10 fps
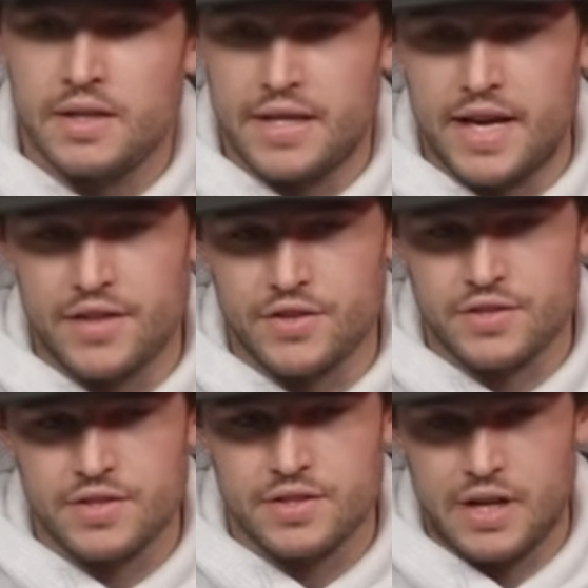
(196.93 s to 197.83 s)
Yeah,
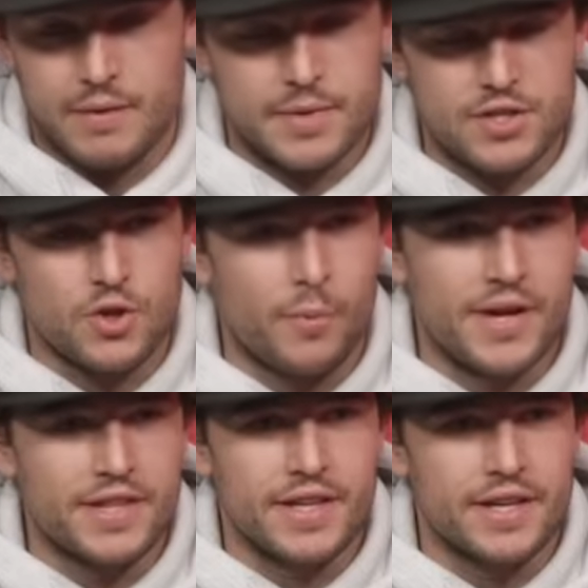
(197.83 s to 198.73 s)
there's I mean so
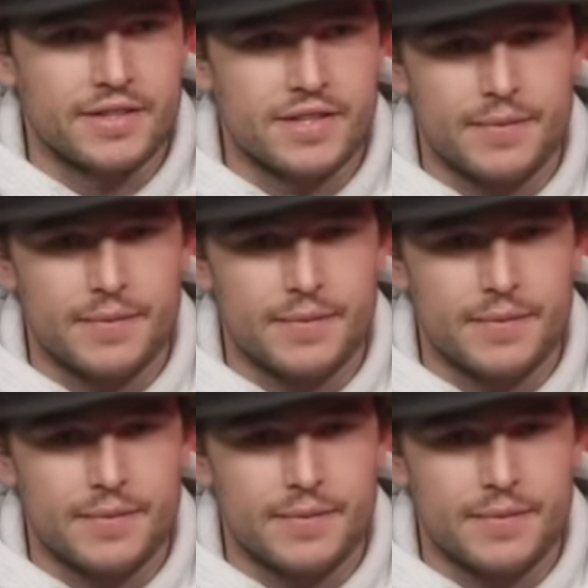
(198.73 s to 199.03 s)
many things.